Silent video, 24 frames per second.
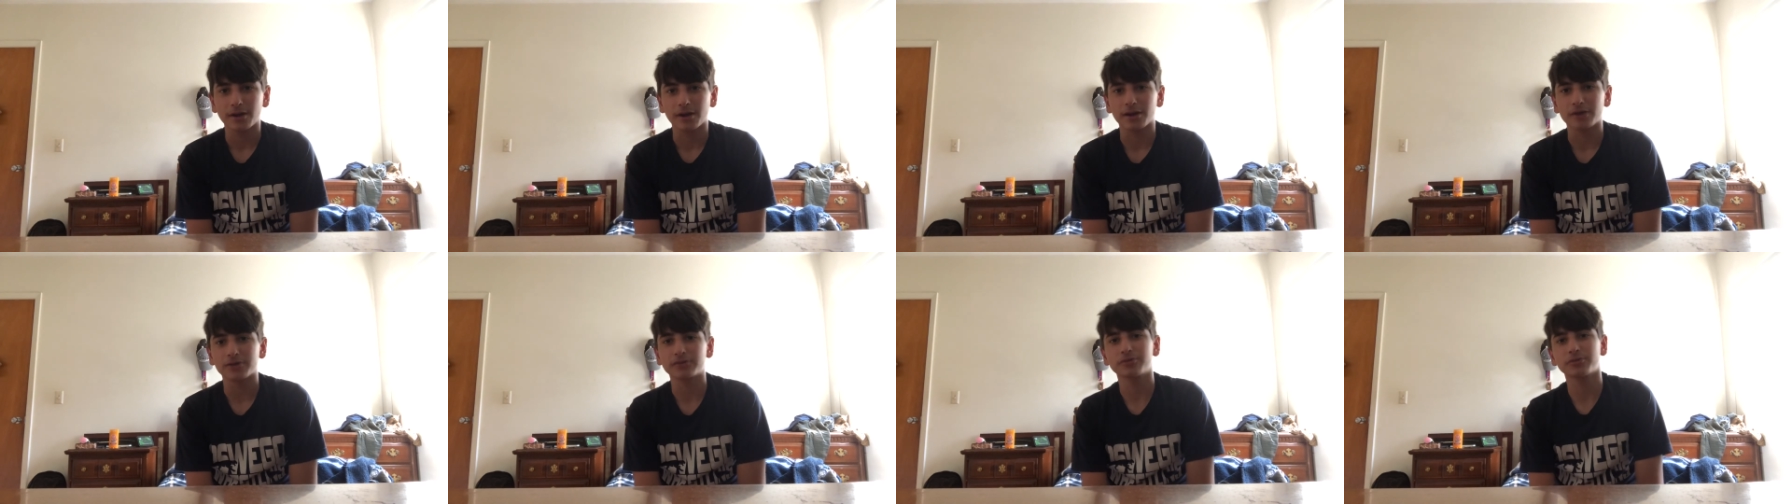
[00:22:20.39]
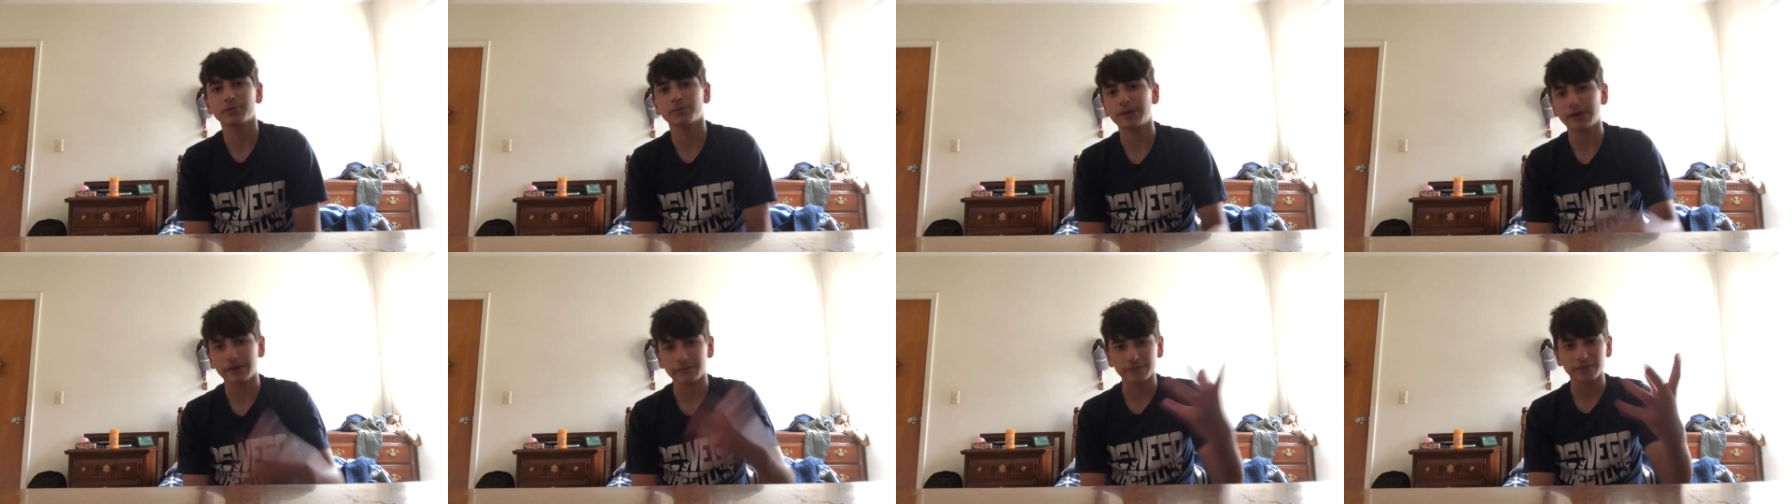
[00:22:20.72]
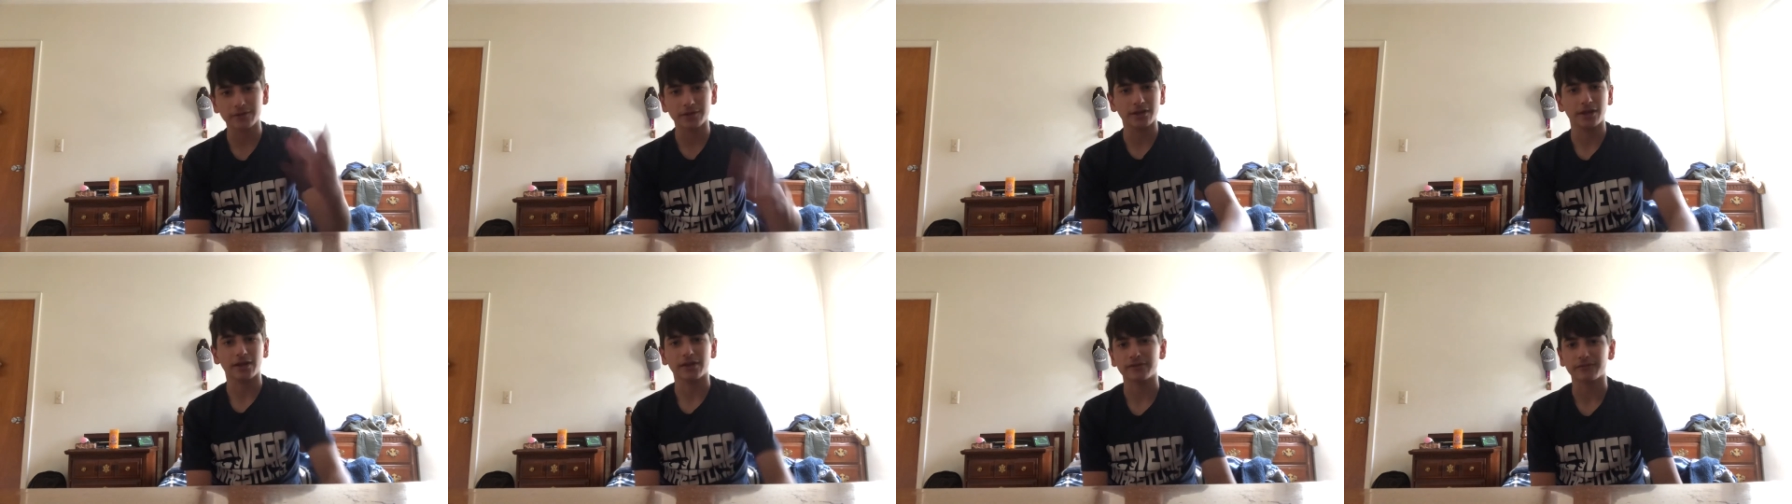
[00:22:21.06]
Do whatever you
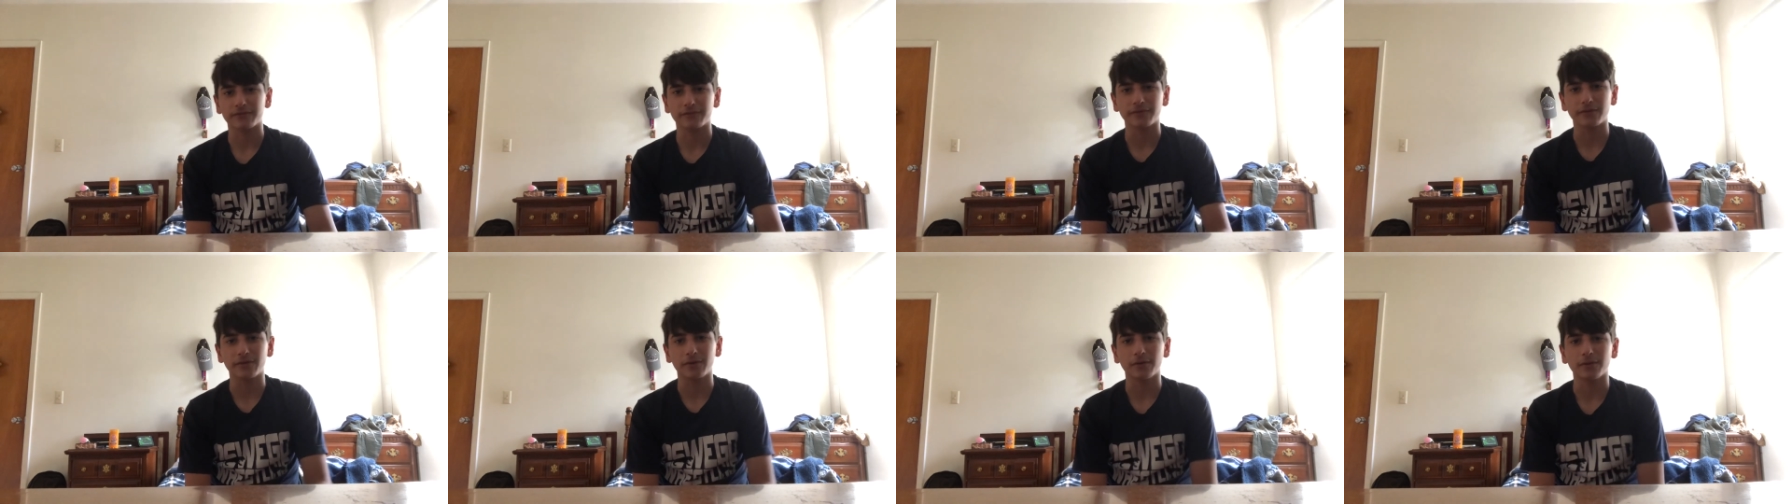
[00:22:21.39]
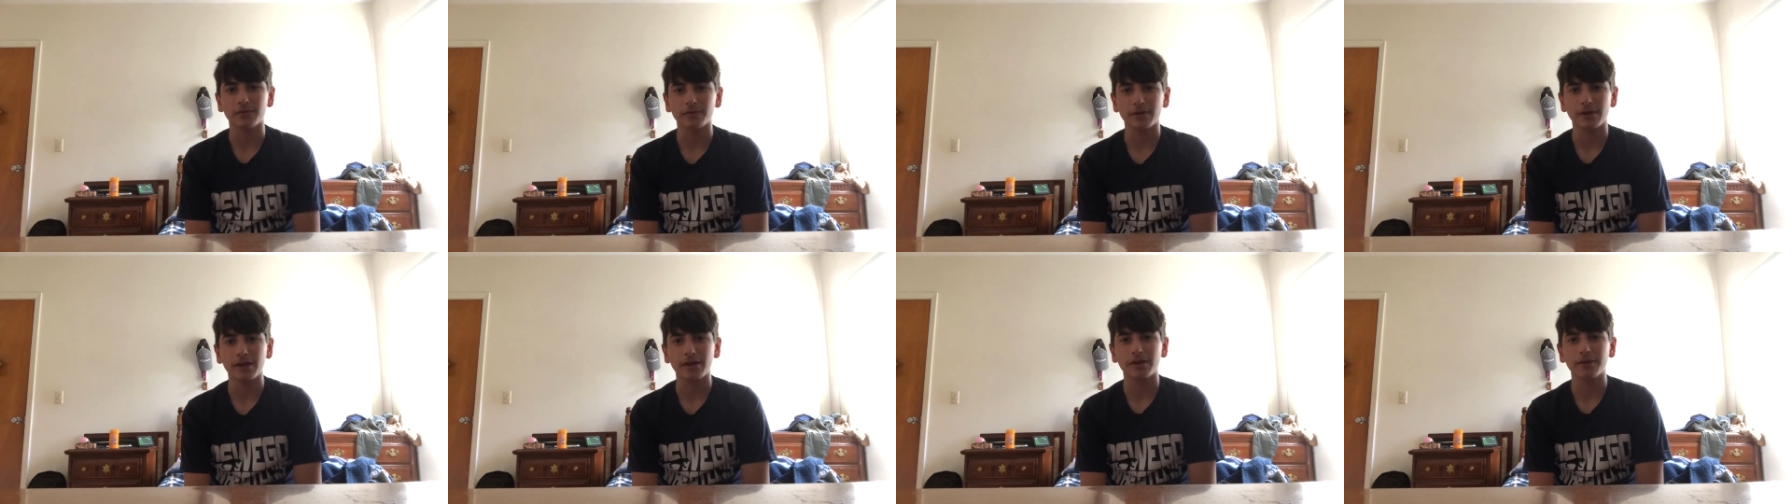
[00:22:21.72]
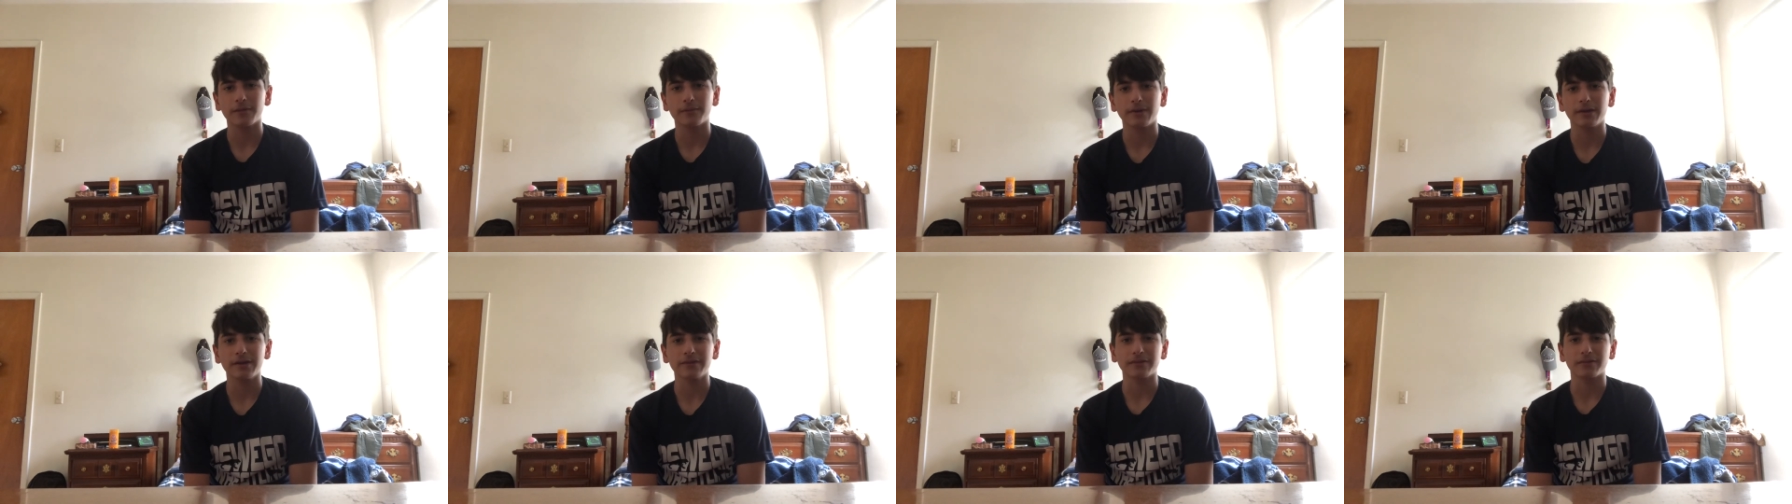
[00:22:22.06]
guys feel.
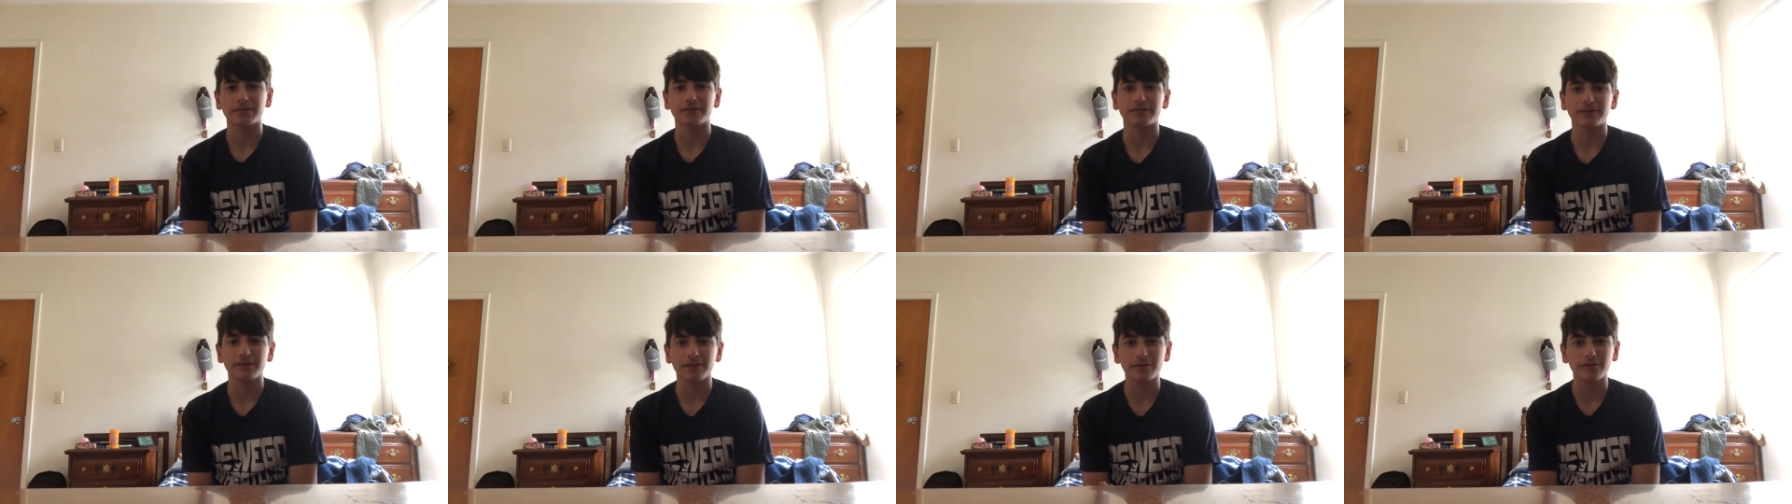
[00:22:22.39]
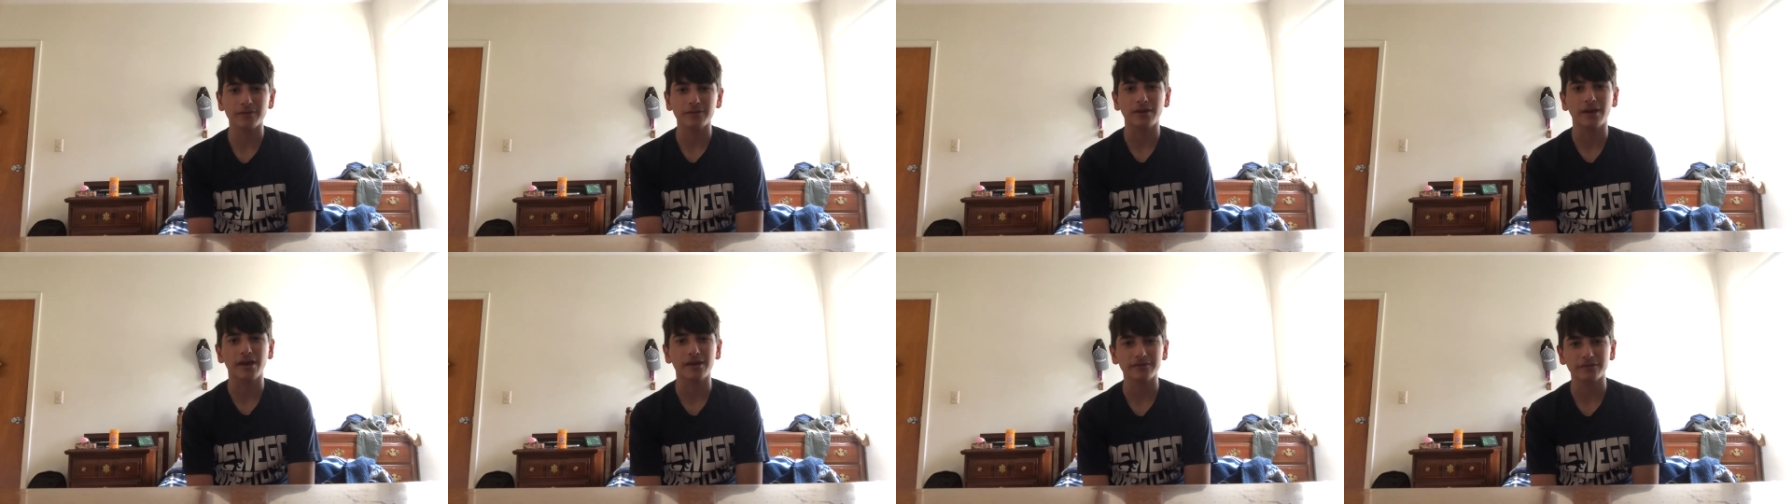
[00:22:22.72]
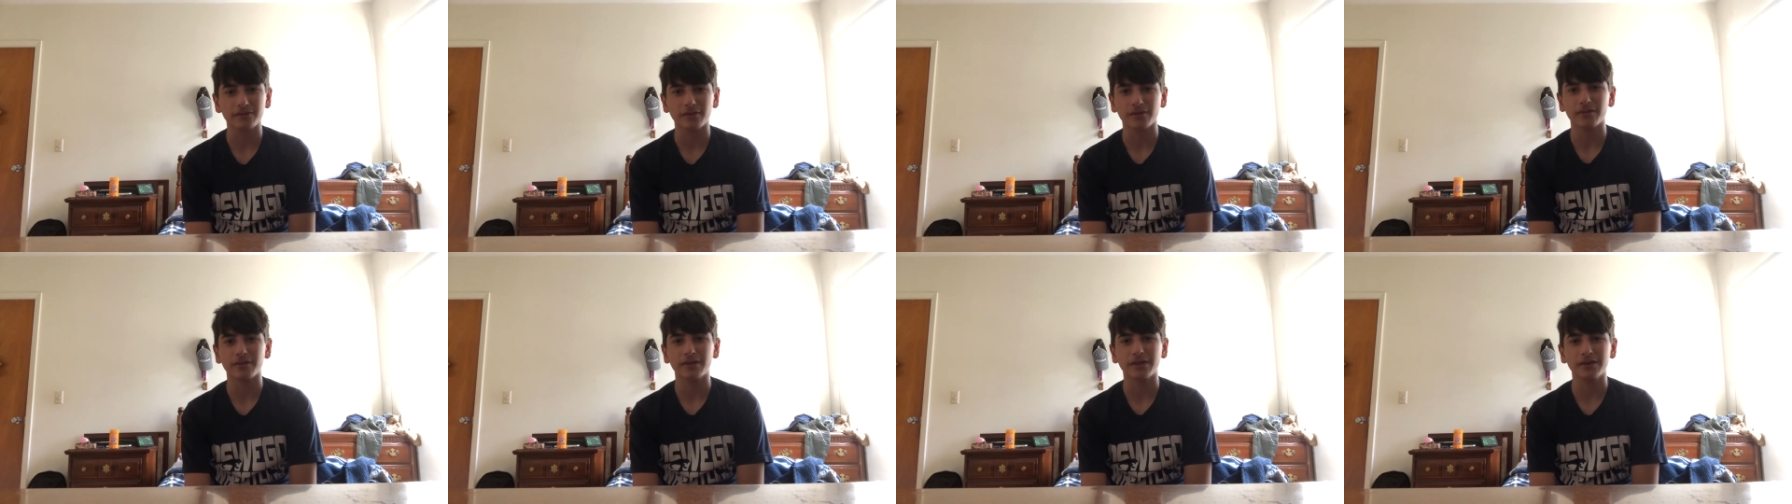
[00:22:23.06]
Anyways, I'll see you guys all
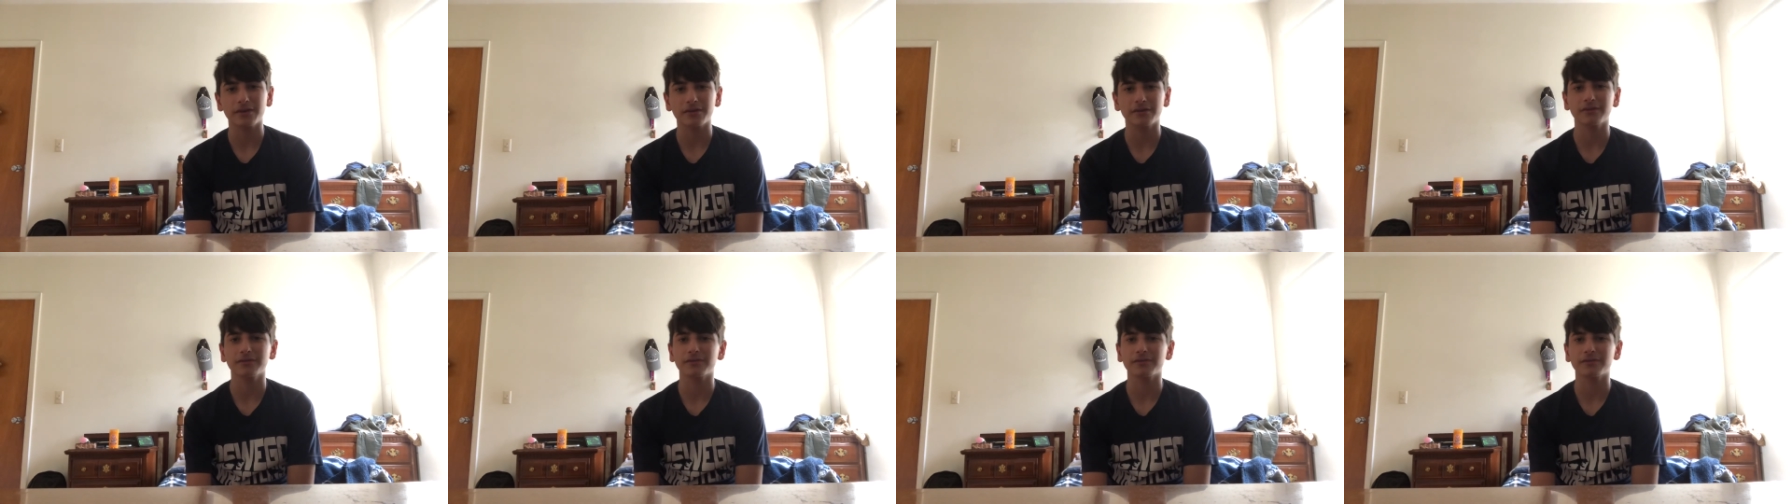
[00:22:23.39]
later.